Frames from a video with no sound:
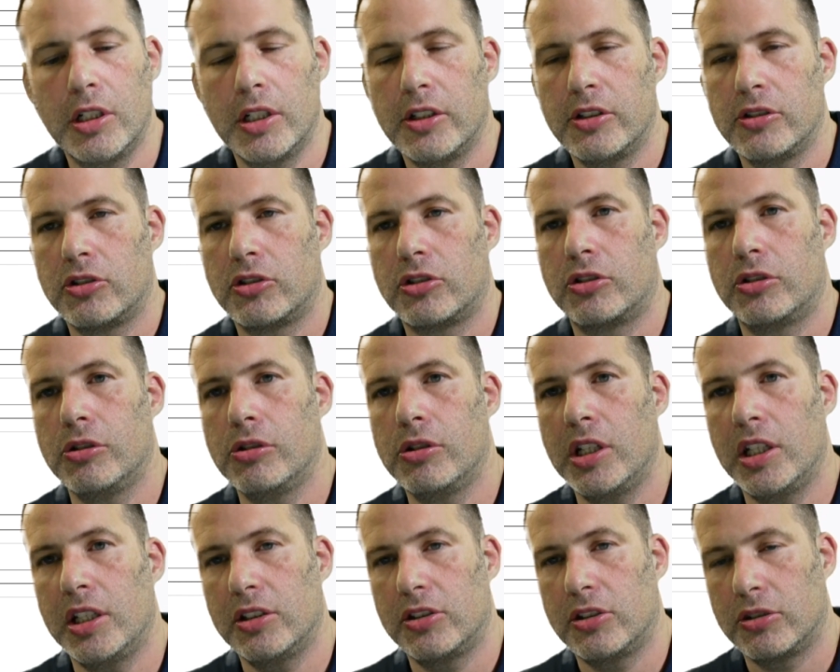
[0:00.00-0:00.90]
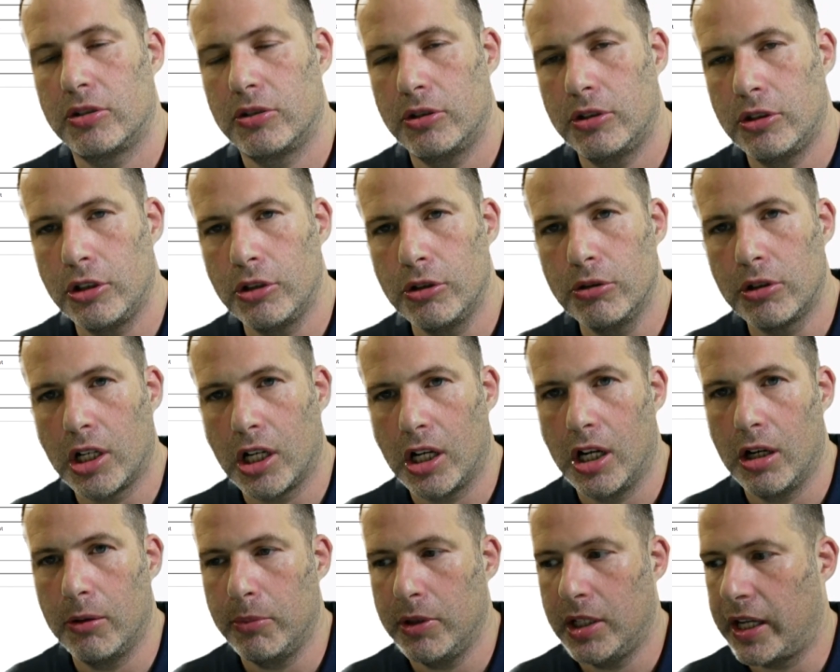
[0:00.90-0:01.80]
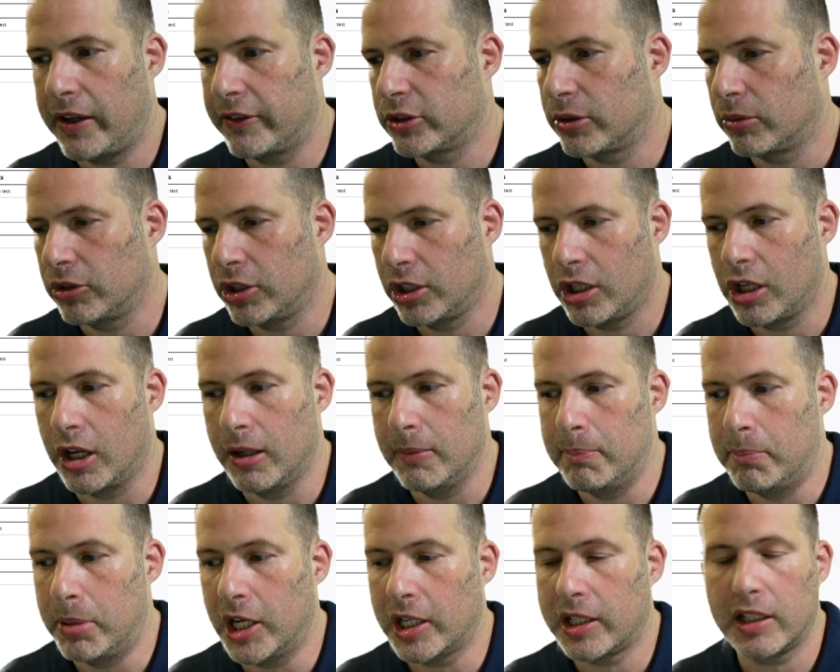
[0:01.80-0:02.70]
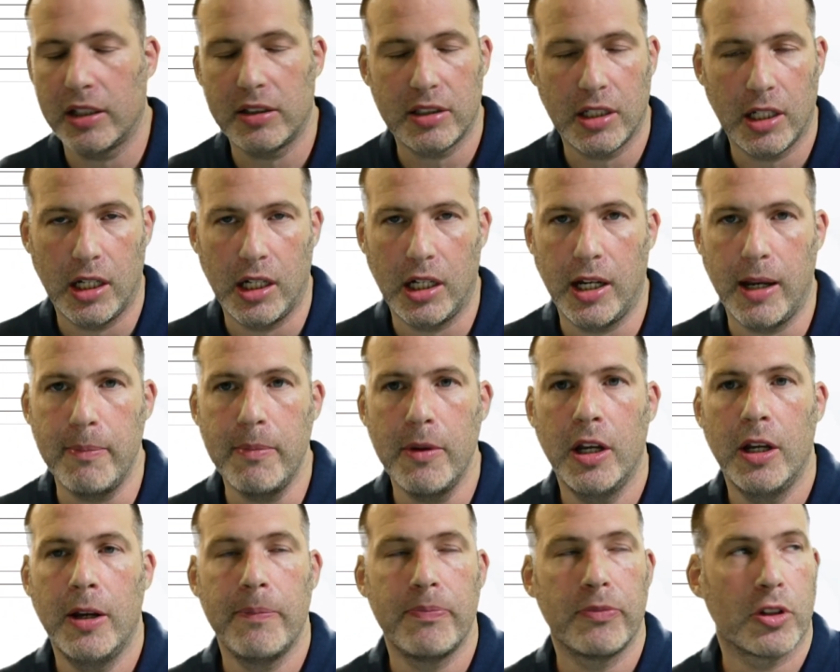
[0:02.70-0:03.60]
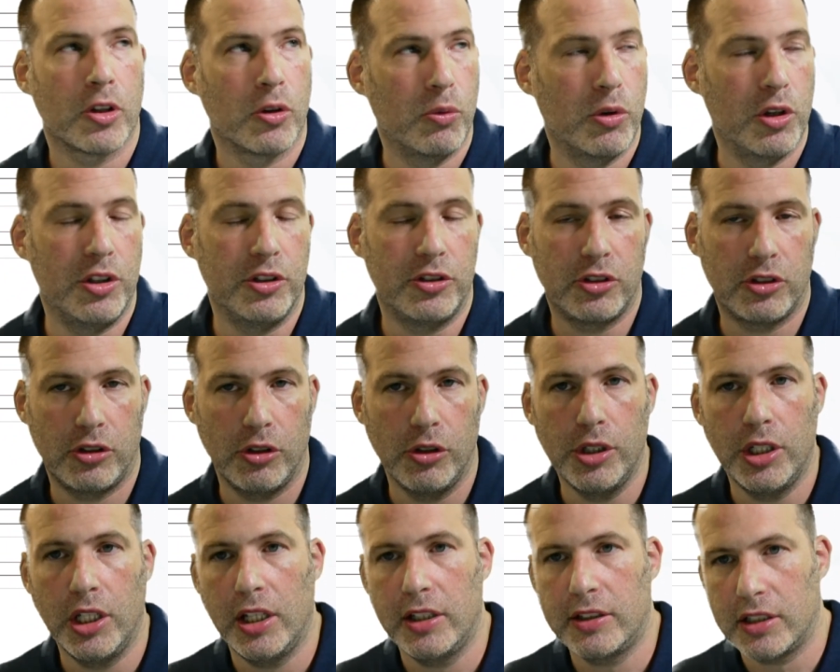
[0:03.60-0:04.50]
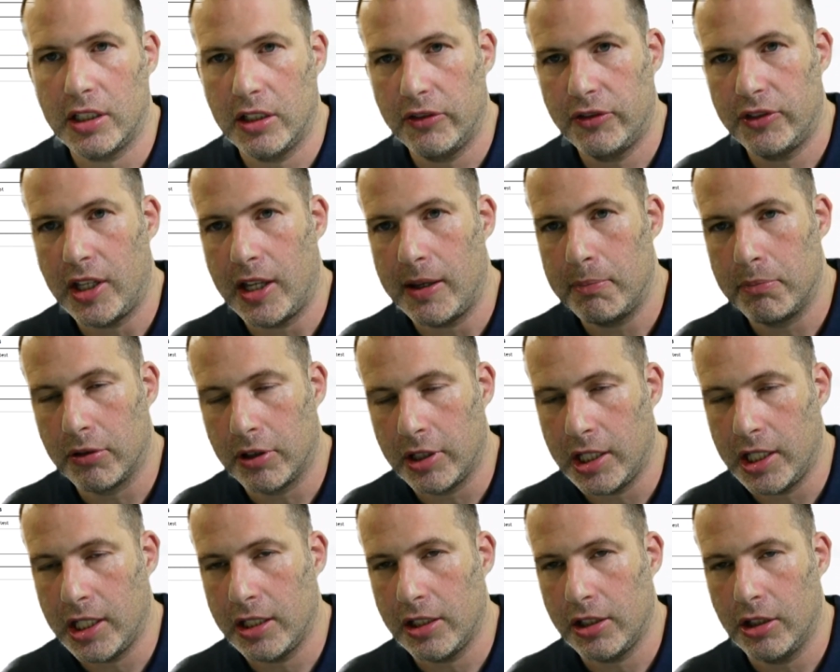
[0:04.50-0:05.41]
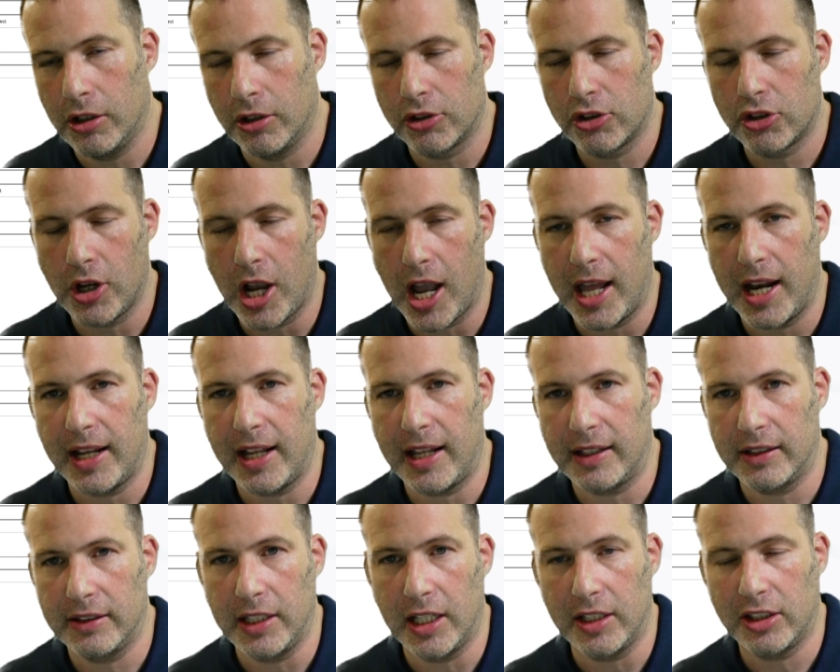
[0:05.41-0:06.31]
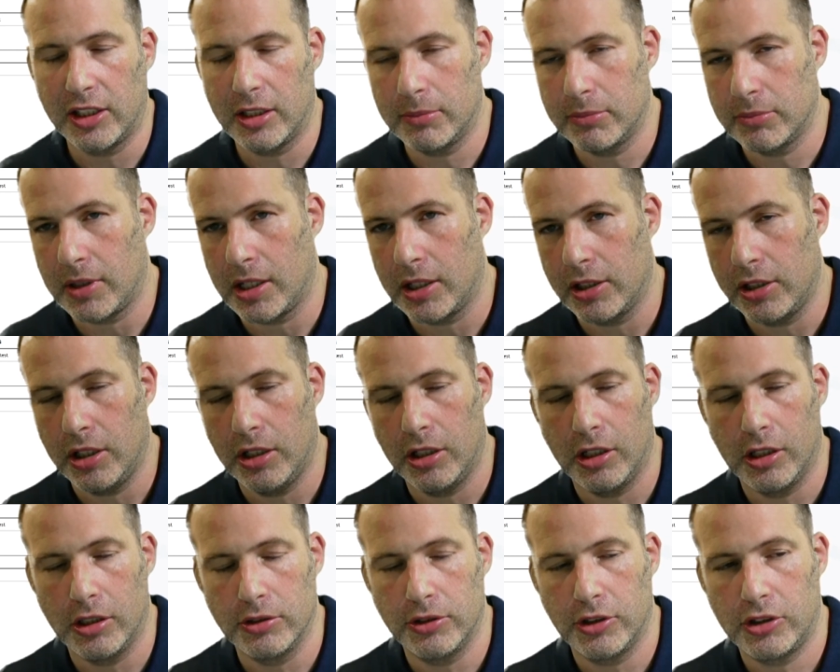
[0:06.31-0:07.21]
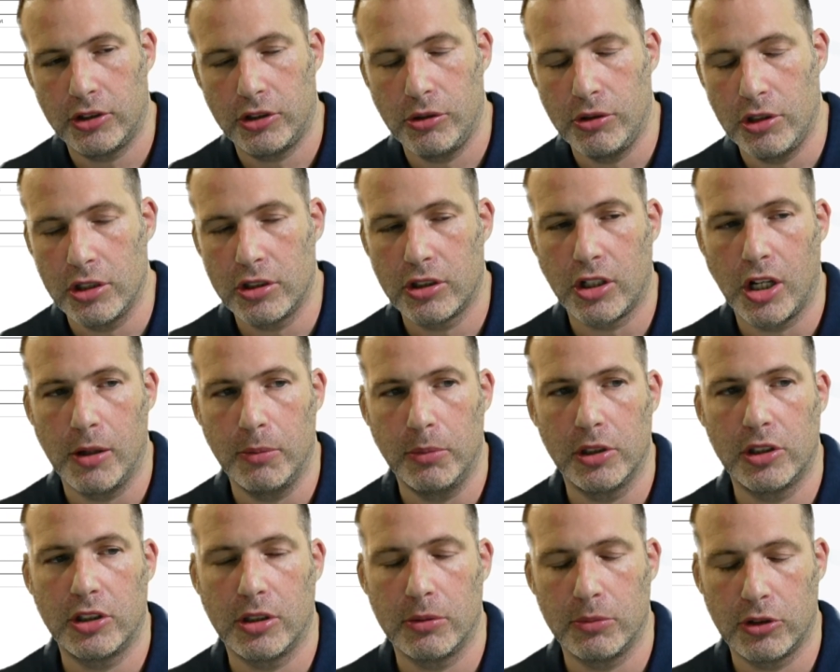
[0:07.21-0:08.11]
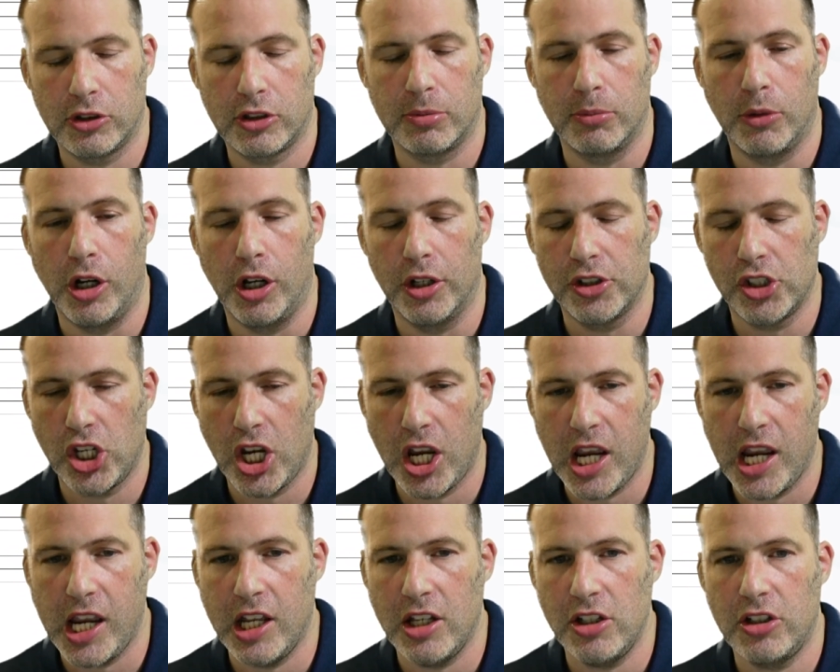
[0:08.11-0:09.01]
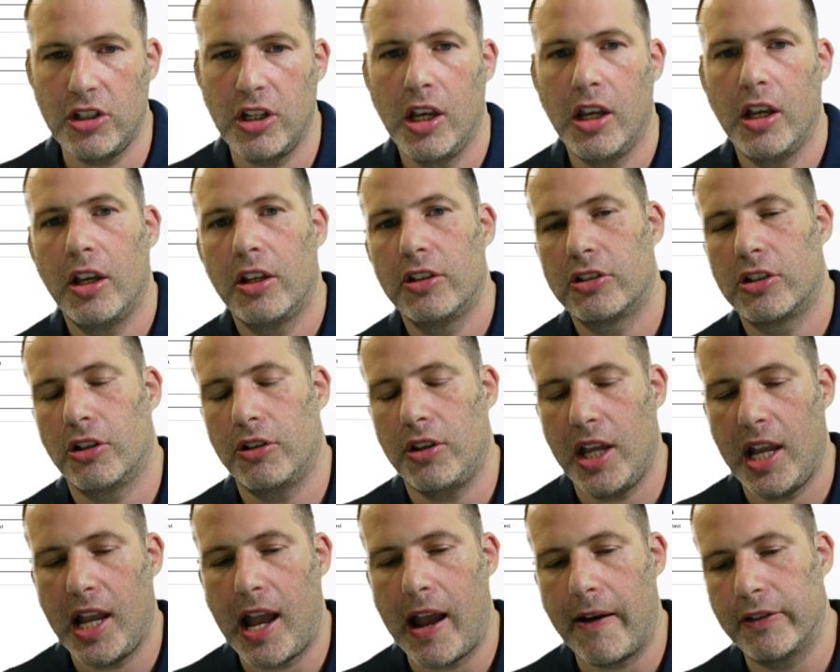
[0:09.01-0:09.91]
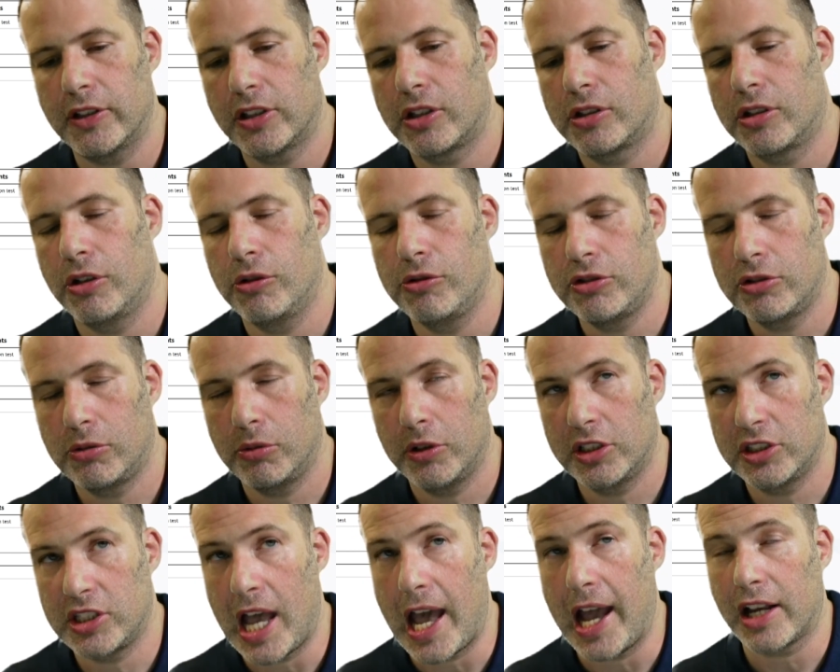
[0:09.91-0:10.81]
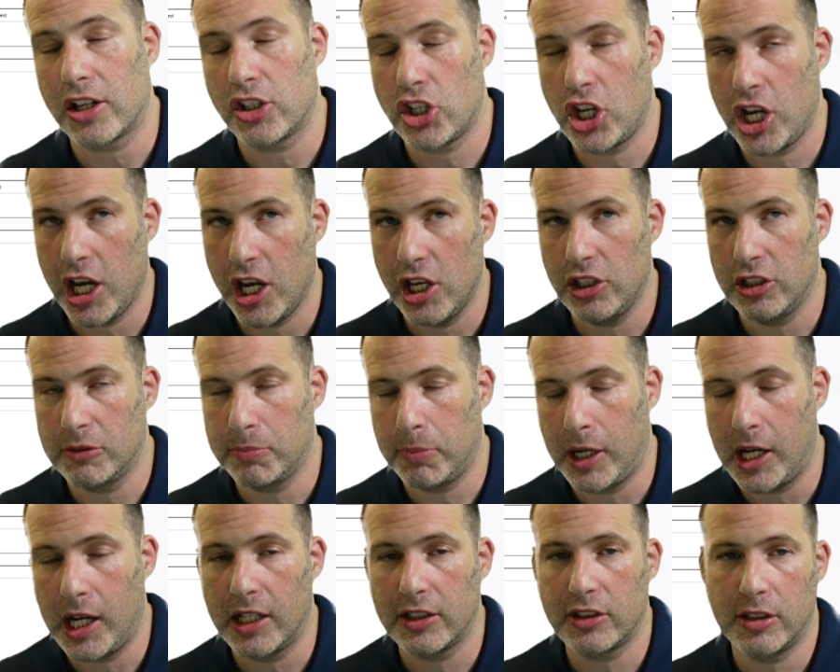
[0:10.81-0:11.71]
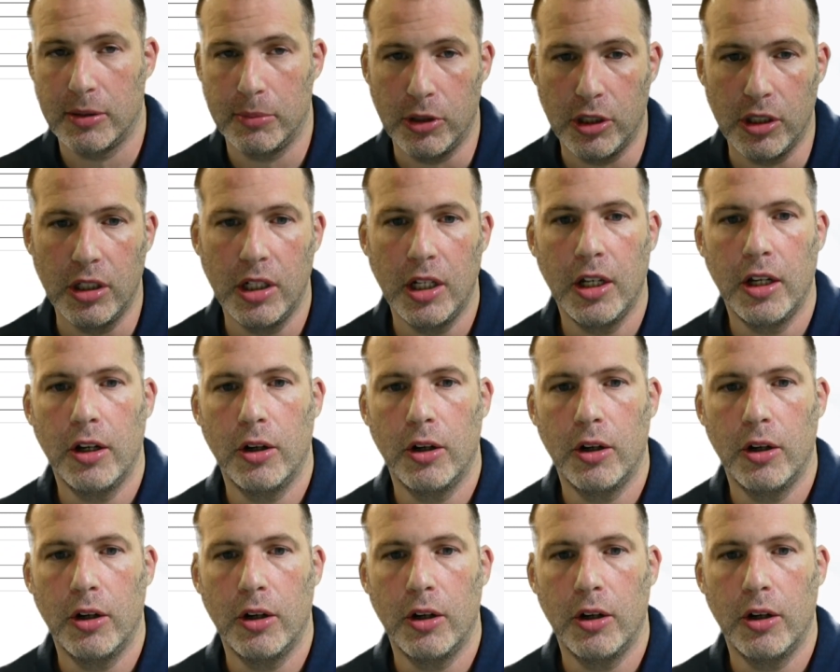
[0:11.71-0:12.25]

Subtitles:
students do come. We have something called bucket time where the students, if they bring, try to let them, the students come with some small change so they have as close to exact change as possible.